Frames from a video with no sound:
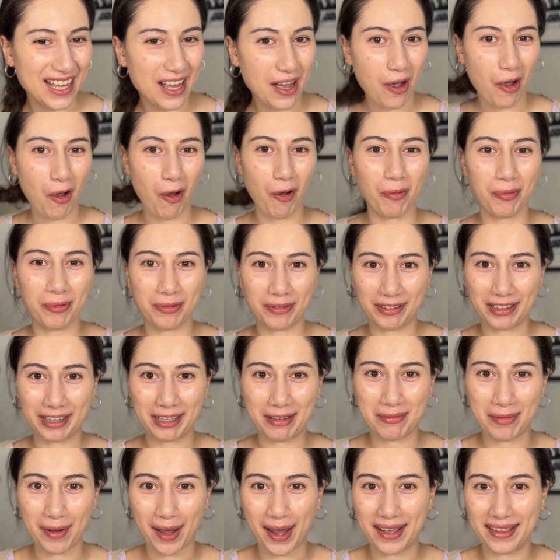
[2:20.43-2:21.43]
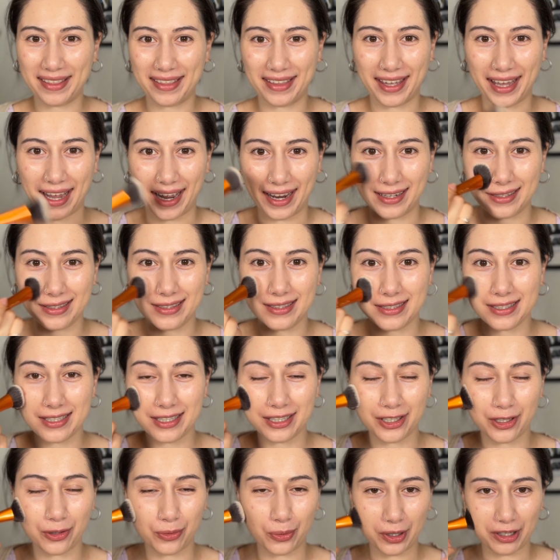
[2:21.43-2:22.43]
Hopefully by the end,
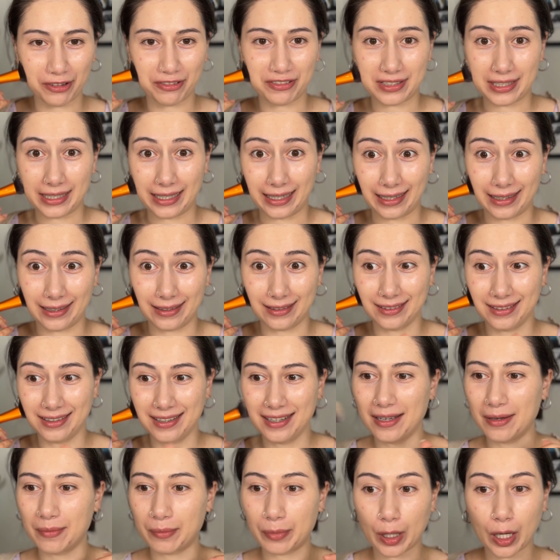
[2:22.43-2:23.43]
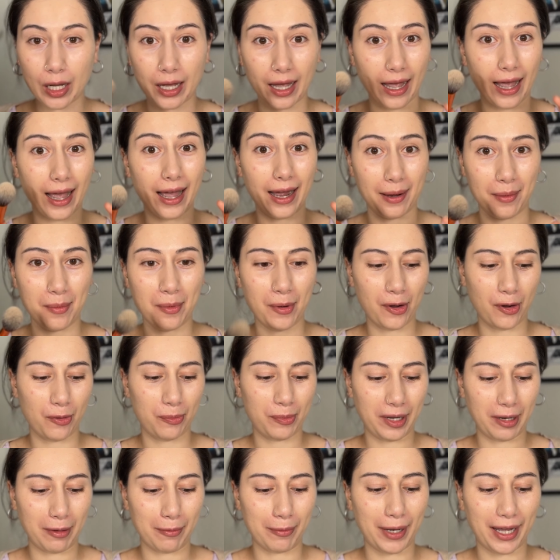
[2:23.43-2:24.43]
you would have seen, but I'm
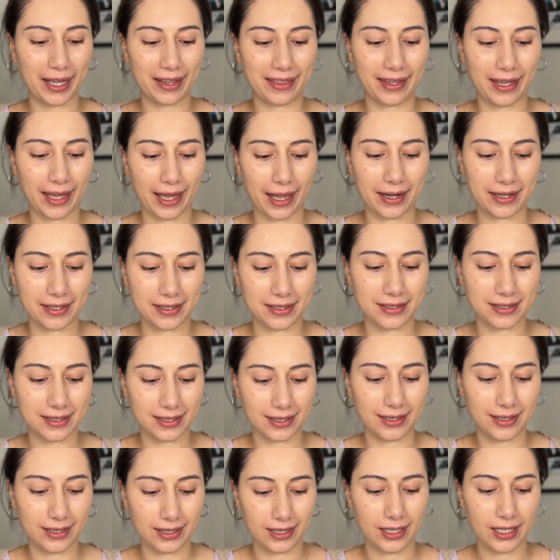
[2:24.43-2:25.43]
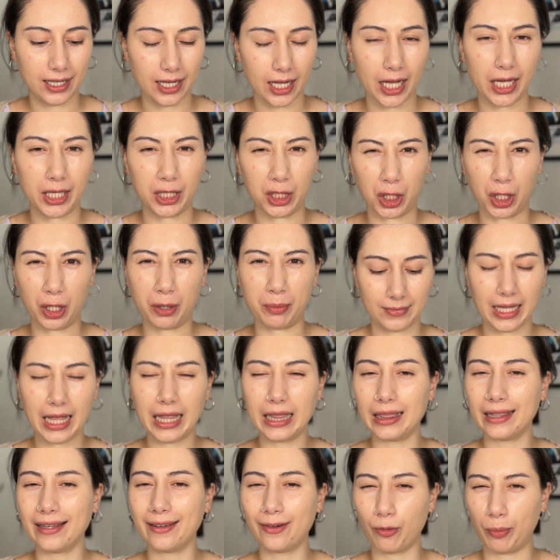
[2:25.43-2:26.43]
hoping by the end I look a
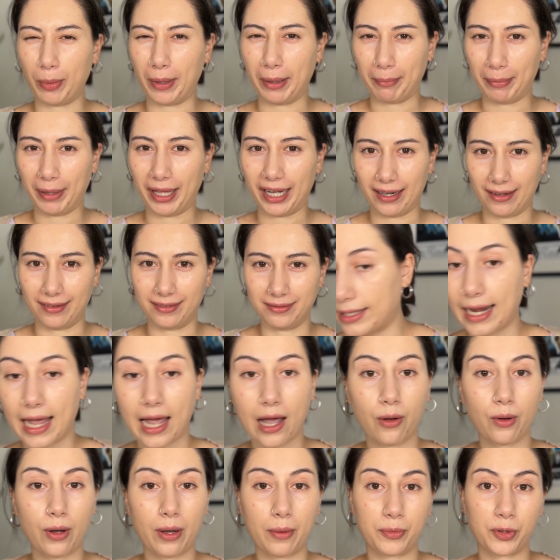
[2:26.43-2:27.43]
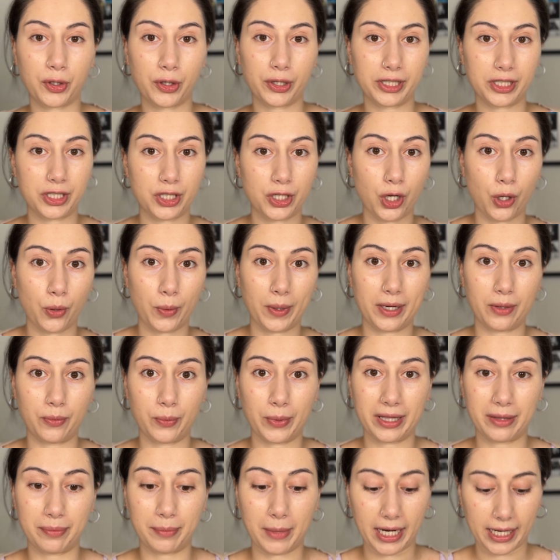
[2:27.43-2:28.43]
little bit better. Now I'm going to go in
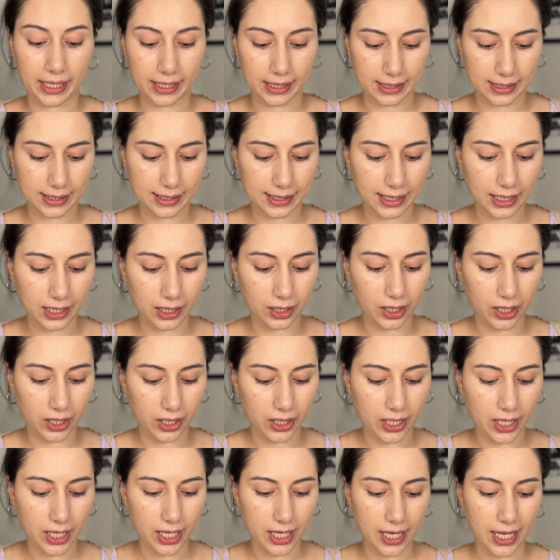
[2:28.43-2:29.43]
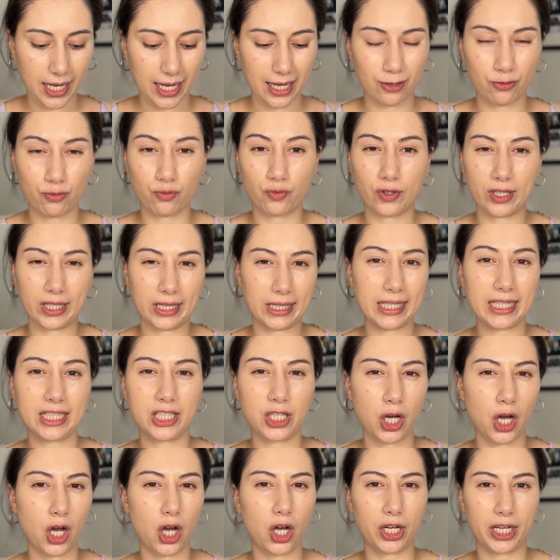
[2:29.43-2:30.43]
with my concealer and really
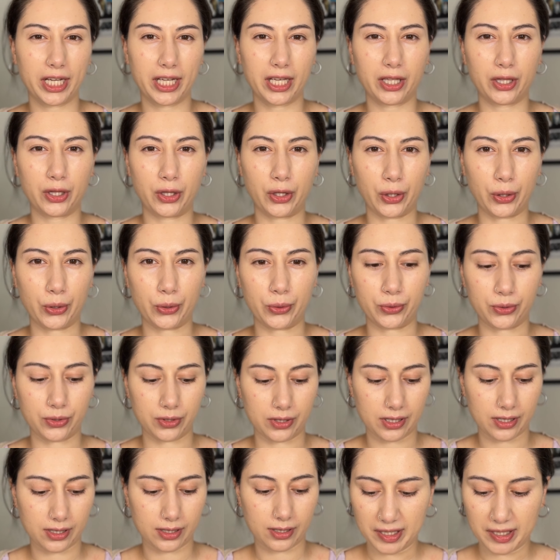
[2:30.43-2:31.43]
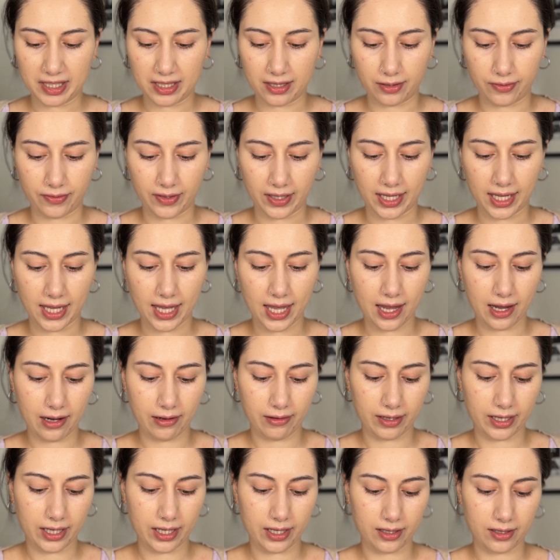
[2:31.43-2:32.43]
target those specific
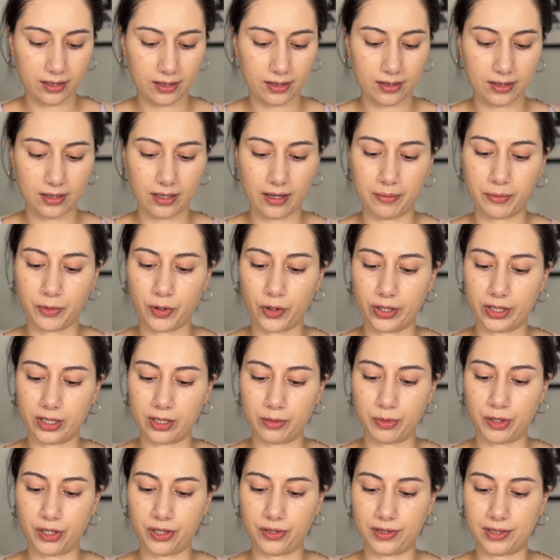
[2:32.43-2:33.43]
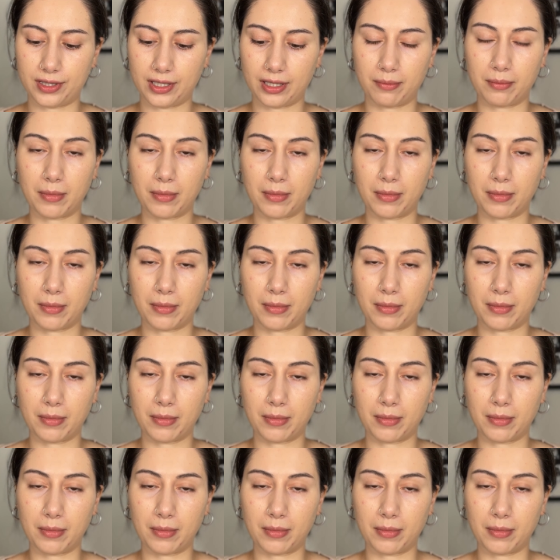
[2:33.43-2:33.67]
areas. I'm going to be using